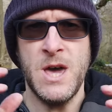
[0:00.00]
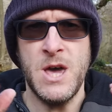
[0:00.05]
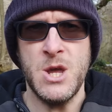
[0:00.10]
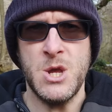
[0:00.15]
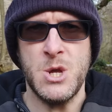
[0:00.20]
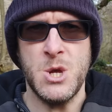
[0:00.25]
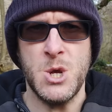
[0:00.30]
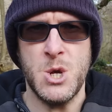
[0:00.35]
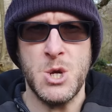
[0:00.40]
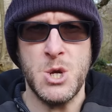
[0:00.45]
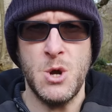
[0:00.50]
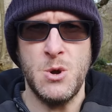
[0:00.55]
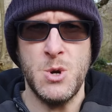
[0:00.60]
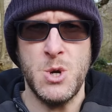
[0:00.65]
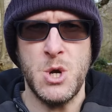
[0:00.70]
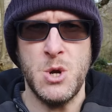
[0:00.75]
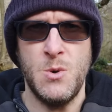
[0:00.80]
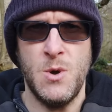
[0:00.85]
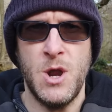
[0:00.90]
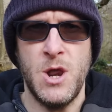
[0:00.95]
it just
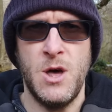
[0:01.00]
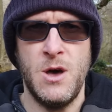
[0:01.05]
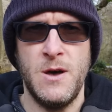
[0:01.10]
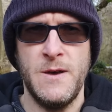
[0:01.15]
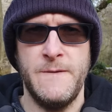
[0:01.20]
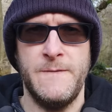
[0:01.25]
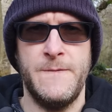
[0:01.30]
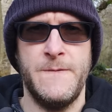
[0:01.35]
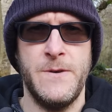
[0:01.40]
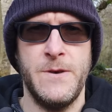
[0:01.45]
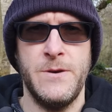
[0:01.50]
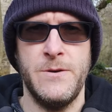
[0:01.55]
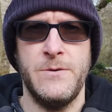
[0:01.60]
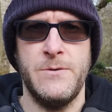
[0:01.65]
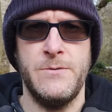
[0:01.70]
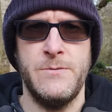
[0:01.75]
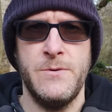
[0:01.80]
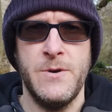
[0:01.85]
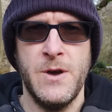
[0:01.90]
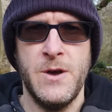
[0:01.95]
shows you a live
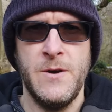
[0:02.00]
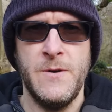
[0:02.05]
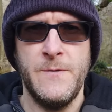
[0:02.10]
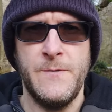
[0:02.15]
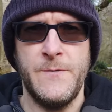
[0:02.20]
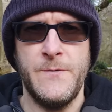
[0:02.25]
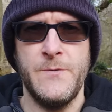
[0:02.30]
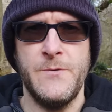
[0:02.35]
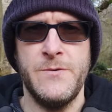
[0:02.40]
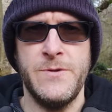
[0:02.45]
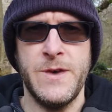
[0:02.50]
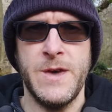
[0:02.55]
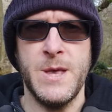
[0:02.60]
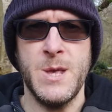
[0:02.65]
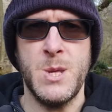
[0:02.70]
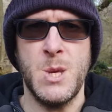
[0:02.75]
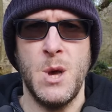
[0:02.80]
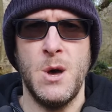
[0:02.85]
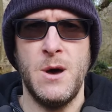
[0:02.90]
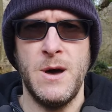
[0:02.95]
view through the
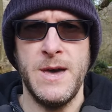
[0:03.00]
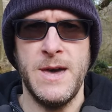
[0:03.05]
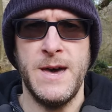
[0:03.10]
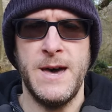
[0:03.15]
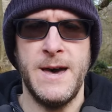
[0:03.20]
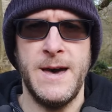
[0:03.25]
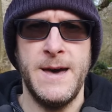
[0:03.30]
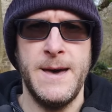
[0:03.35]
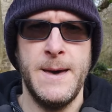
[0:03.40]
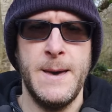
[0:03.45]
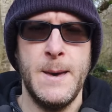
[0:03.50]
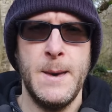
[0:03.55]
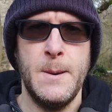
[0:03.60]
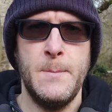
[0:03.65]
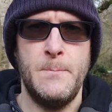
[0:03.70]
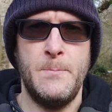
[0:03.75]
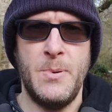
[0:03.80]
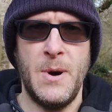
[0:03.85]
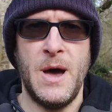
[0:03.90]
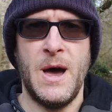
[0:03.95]
entire
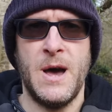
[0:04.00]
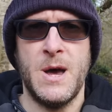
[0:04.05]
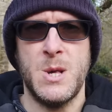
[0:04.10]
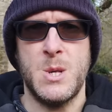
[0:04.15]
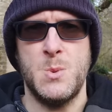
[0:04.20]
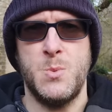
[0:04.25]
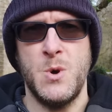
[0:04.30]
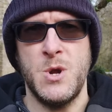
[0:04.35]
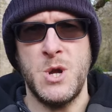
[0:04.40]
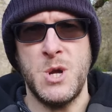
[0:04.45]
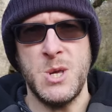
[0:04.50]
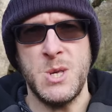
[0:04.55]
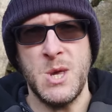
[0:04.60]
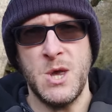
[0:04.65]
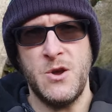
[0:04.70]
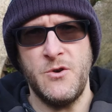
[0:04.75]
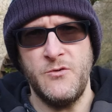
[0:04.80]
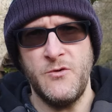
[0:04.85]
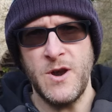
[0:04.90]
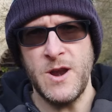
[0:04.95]
burst, which is
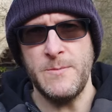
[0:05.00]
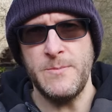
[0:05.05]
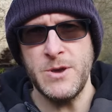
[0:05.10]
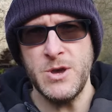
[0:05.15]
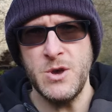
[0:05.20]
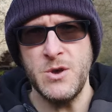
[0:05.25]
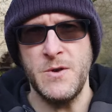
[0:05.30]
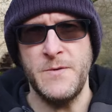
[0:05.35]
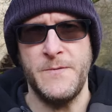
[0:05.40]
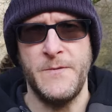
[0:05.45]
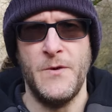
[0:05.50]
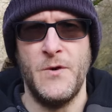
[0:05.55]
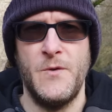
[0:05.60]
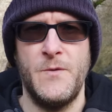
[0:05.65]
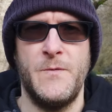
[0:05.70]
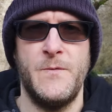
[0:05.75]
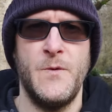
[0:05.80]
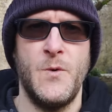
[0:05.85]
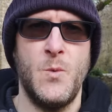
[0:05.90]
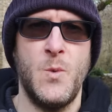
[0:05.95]
incredibly
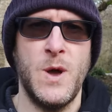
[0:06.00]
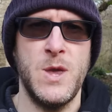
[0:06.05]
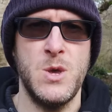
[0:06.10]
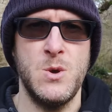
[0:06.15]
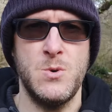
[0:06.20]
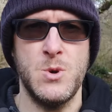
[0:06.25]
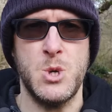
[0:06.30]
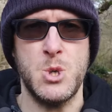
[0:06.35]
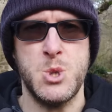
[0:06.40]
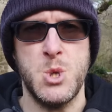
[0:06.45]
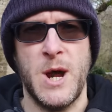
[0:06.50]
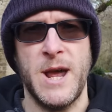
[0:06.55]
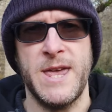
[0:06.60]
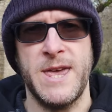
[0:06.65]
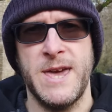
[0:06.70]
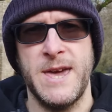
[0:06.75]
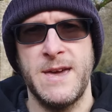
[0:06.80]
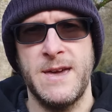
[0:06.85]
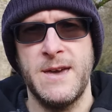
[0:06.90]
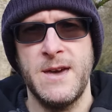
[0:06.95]
useful for when you're
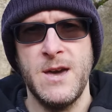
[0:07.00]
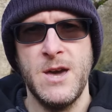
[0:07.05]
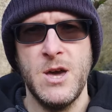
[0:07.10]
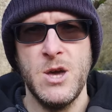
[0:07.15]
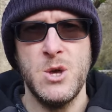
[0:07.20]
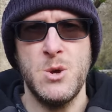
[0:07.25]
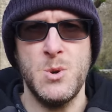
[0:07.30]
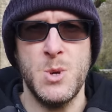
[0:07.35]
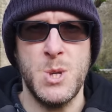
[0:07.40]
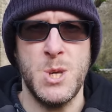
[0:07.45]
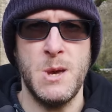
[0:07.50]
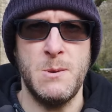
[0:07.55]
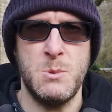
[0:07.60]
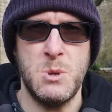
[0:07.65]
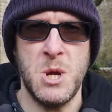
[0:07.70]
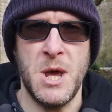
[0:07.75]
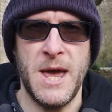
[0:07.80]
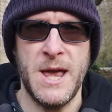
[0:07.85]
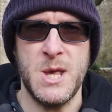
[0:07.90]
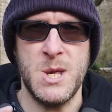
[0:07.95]
tracking your
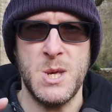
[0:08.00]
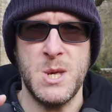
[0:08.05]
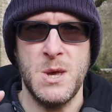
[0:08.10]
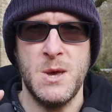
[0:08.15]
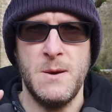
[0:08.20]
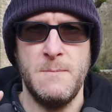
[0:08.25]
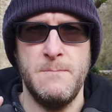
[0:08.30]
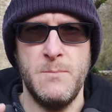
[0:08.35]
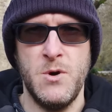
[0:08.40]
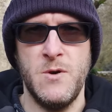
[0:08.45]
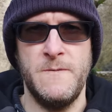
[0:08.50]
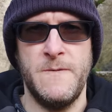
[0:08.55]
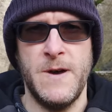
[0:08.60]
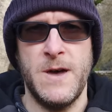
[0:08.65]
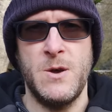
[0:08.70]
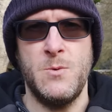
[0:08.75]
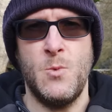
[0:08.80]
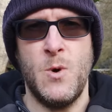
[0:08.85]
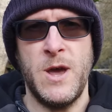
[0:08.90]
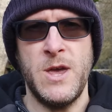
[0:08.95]
subjects
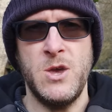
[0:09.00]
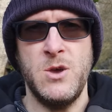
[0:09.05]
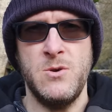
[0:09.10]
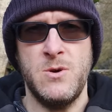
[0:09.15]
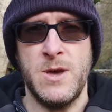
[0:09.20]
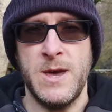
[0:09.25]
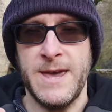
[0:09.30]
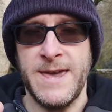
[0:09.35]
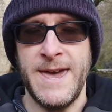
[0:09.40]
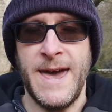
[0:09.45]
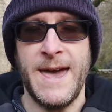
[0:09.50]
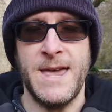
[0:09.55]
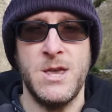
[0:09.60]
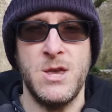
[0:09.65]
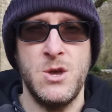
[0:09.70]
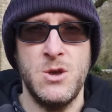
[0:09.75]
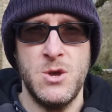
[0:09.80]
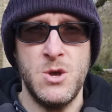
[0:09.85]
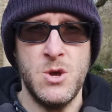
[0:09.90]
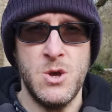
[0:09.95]
moving, where you can,
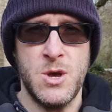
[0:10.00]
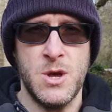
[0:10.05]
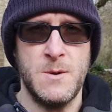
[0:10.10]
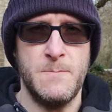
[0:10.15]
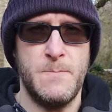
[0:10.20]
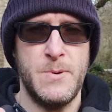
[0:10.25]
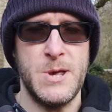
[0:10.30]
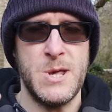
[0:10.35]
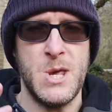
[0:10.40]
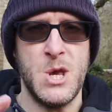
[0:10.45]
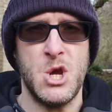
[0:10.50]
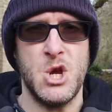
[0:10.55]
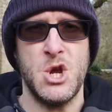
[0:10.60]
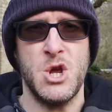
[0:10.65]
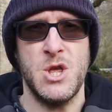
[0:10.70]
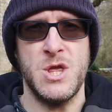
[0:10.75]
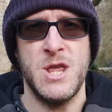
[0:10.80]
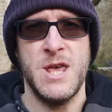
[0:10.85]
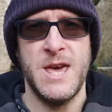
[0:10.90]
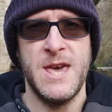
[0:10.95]
again, you can
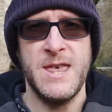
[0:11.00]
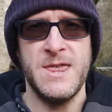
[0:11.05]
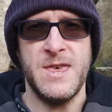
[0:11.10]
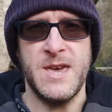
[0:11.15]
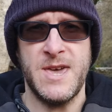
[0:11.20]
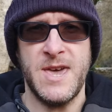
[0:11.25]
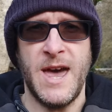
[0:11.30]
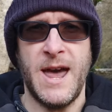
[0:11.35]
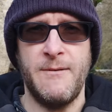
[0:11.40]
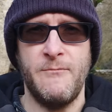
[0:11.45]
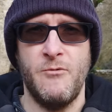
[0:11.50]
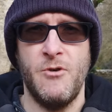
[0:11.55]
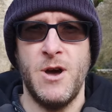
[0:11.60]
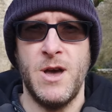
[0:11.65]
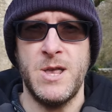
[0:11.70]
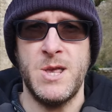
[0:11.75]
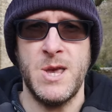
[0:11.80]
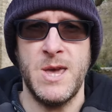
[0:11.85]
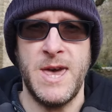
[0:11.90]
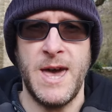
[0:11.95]
position the
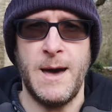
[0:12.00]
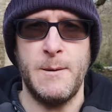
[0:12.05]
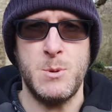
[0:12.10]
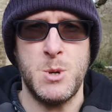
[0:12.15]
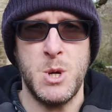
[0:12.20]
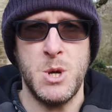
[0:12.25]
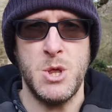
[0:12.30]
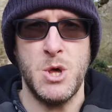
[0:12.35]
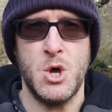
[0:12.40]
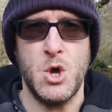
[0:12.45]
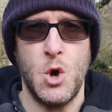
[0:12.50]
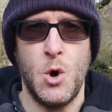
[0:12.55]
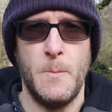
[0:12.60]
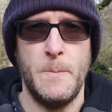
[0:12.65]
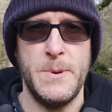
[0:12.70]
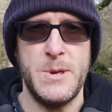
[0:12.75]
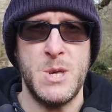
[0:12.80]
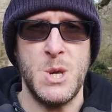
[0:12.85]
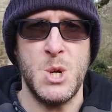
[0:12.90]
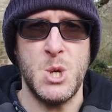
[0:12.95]
camera to capture the
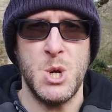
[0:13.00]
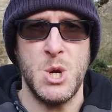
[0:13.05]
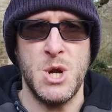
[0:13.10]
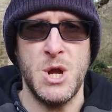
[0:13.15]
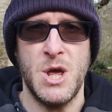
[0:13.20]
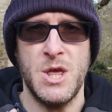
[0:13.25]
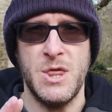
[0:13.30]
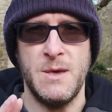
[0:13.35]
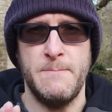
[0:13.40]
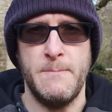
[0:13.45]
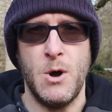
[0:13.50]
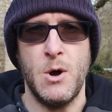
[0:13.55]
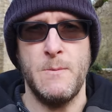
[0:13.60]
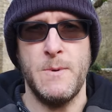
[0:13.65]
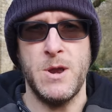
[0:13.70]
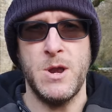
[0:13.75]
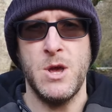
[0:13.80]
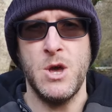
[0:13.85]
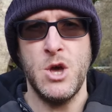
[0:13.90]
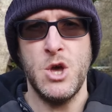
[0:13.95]
composition and the
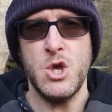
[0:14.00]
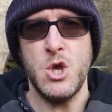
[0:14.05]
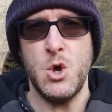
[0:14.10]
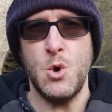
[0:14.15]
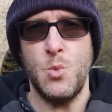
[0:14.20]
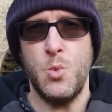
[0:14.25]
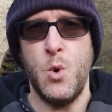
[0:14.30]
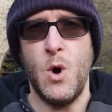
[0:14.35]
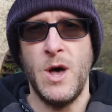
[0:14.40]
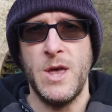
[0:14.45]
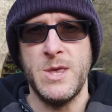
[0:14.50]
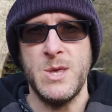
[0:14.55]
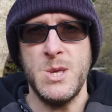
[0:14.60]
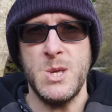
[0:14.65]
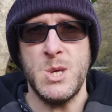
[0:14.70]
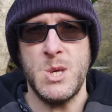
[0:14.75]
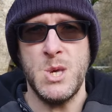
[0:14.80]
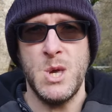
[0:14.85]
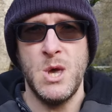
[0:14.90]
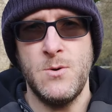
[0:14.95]
moment you
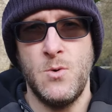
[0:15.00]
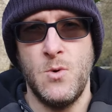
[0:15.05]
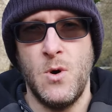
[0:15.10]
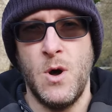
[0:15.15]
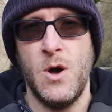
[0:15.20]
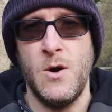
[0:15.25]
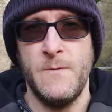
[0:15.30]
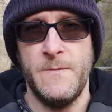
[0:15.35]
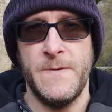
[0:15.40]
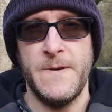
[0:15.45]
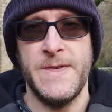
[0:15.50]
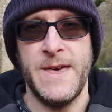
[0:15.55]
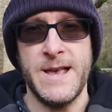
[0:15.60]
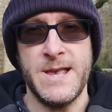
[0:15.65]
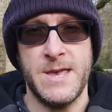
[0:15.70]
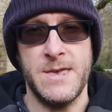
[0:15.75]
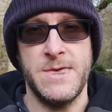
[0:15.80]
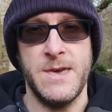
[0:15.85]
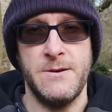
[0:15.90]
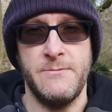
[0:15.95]
want, or hopefully
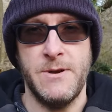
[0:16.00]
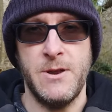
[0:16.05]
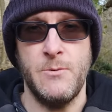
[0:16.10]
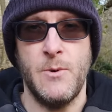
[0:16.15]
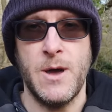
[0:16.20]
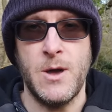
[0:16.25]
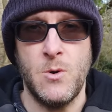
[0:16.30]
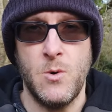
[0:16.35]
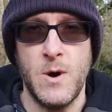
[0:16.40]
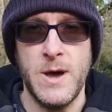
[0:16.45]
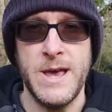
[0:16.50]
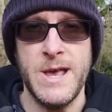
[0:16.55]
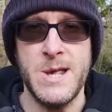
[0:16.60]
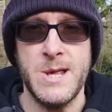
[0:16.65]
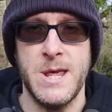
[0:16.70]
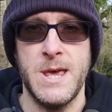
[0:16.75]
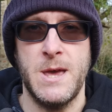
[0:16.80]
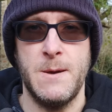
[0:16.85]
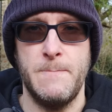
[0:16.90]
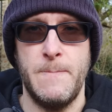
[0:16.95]
that's the theory anyway, quite
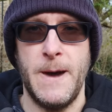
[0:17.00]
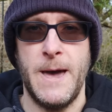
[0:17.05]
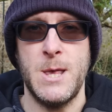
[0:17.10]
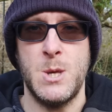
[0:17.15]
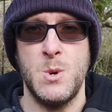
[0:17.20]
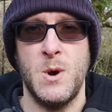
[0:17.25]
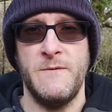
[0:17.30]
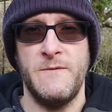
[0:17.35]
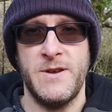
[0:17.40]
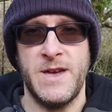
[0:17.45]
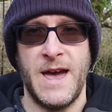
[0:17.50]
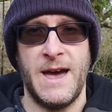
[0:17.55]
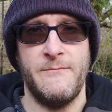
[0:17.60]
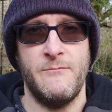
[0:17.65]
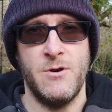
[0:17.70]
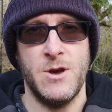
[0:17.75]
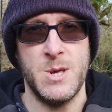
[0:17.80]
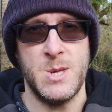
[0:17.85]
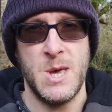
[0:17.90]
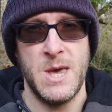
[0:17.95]
easily compared to other
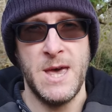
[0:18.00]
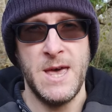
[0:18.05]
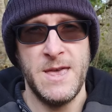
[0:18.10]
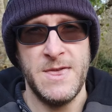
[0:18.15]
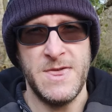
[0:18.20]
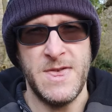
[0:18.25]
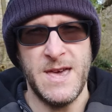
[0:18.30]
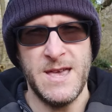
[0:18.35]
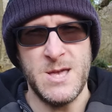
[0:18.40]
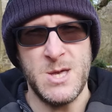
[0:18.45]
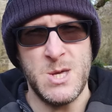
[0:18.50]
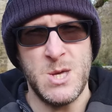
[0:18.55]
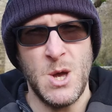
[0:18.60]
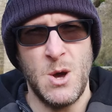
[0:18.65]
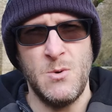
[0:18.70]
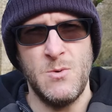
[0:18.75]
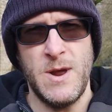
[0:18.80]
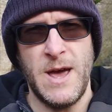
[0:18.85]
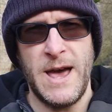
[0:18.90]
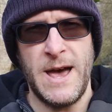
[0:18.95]
cameras that
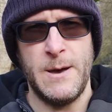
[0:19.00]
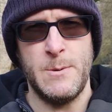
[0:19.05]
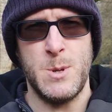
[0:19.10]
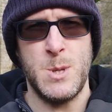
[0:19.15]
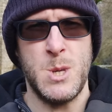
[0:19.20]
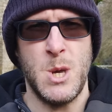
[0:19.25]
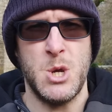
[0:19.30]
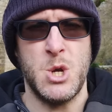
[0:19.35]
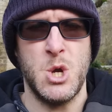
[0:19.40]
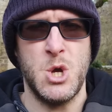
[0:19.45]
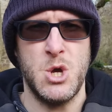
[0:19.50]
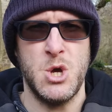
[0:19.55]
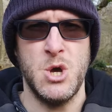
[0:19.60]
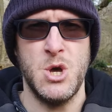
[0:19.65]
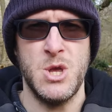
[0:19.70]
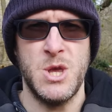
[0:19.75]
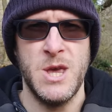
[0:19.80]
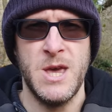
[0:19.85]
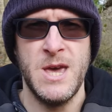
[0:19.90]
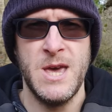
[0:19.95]
don't have such a
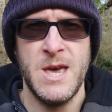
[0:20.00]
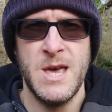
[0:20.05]
good